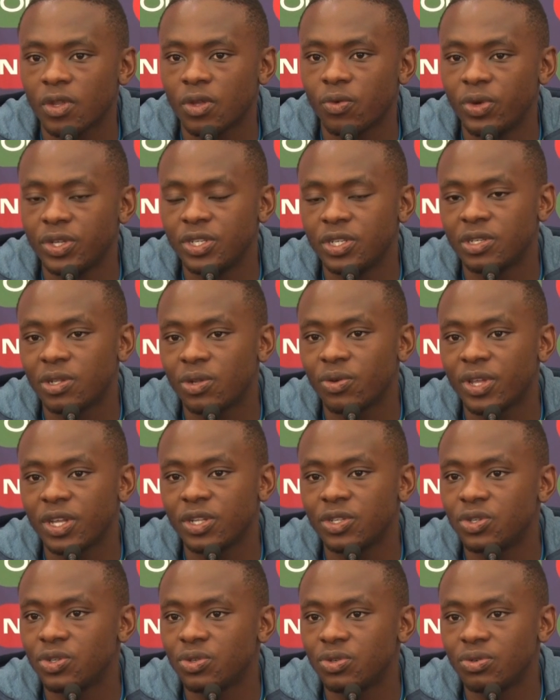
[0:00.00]
we're just
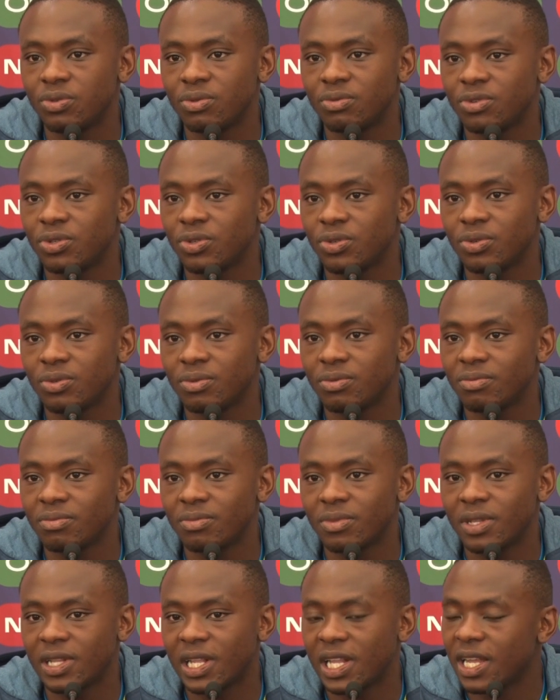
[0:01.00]
looking to
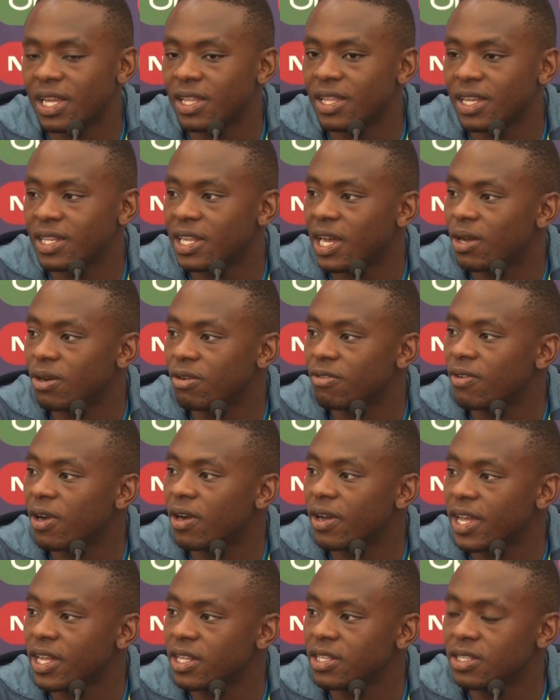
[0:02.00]
clear that out of
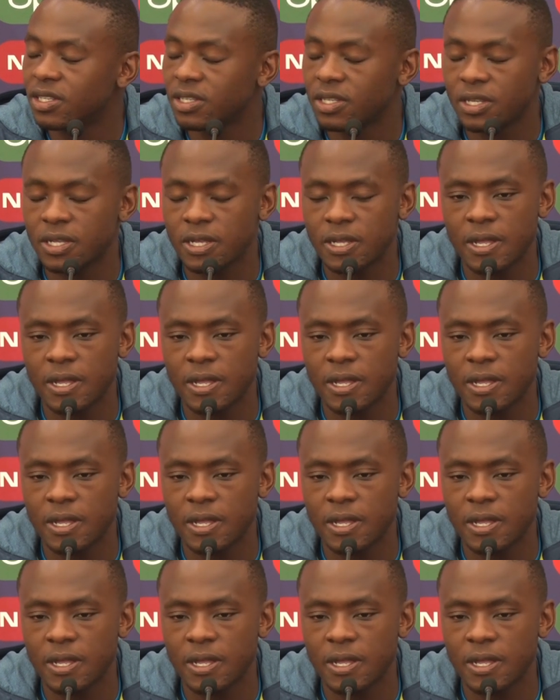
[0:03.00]
our heads.